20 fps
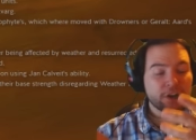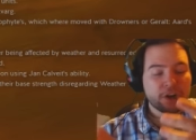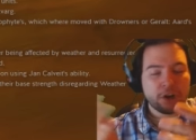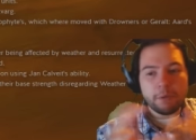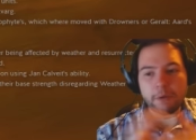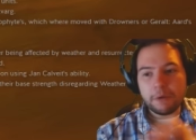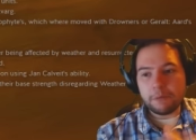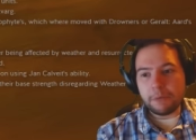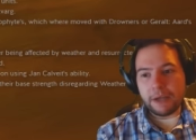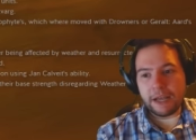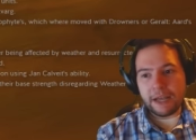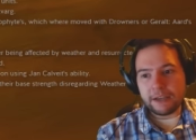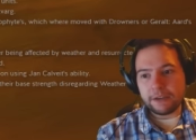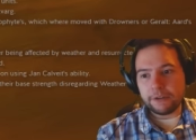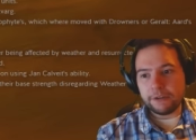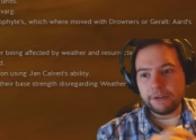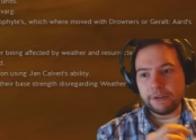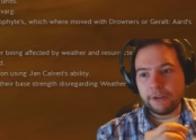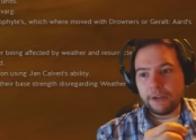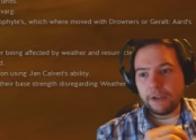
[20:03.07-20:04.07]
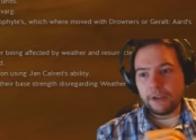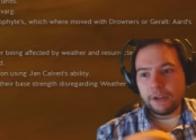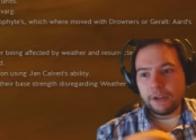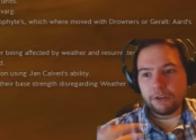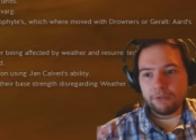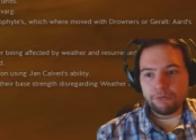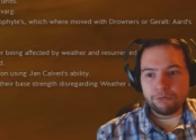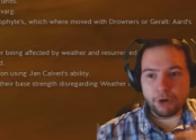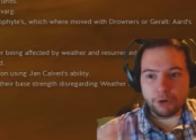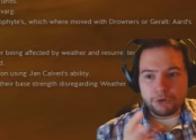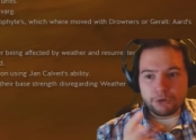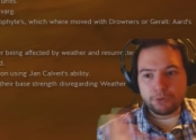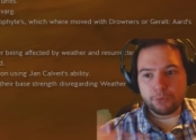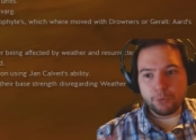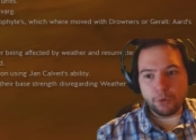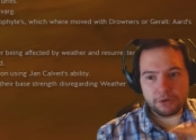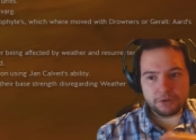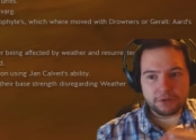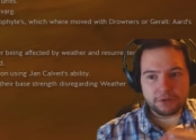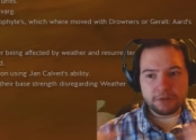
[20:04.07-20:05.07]
coming back and Roach
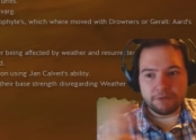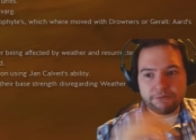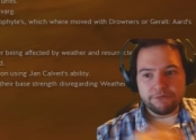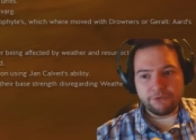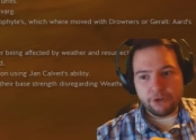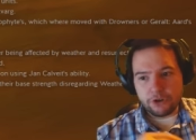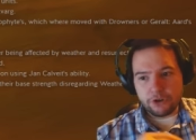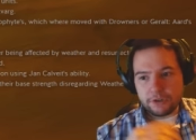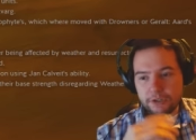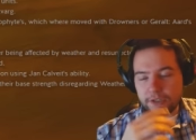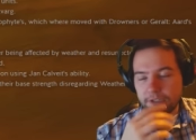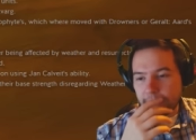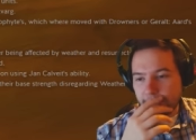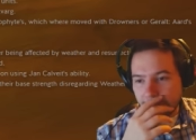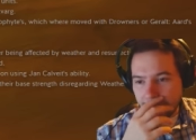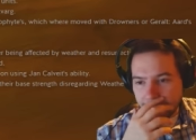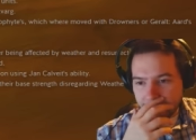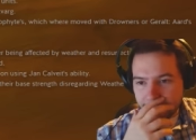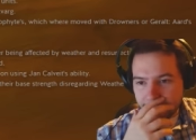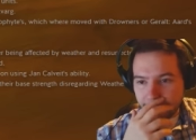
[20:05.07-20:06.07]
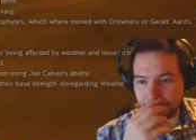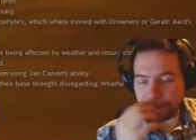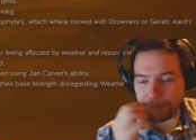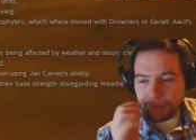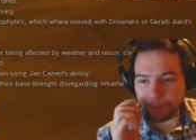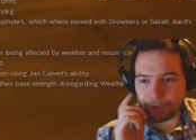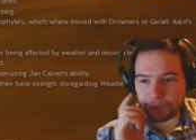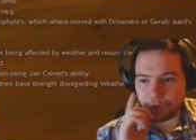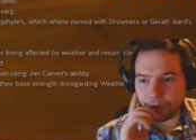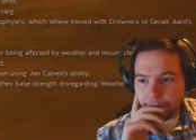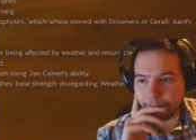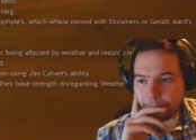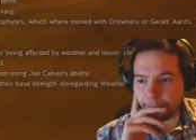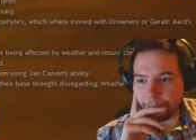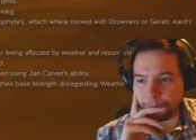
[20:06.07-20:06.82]
wasn't, and Fog, you know. So it's good.